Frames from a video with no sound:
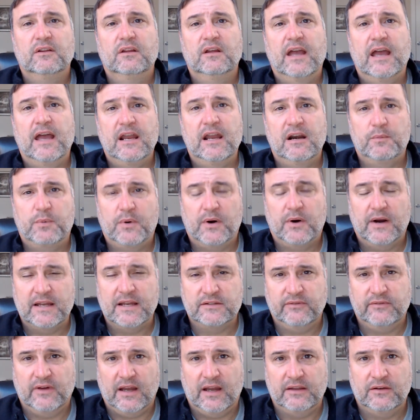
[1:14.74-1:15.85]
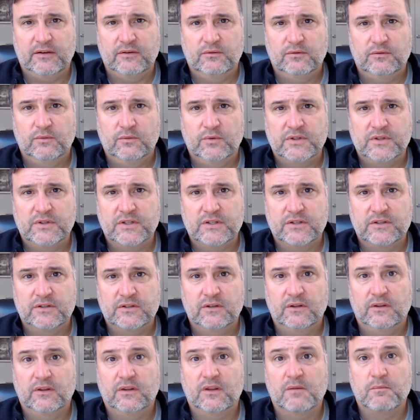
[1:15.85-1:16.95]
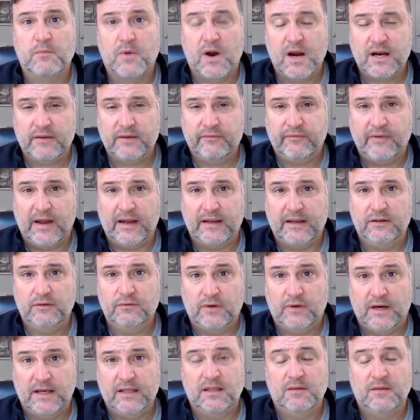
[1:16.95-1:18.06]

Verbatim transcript: enterprise value, which is the market value, right?